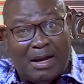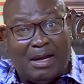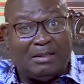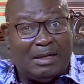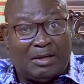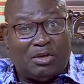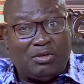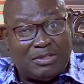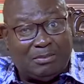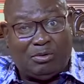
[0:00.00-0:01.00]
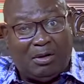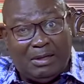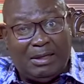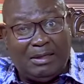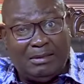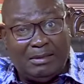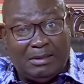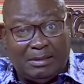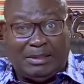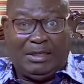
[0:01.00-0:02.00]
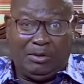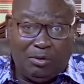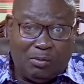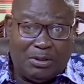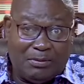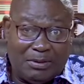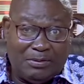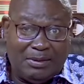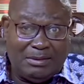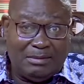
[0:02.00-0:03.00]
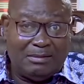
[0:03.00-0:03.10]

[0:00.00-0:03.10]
and accused them wrongly didn't know what they were doing?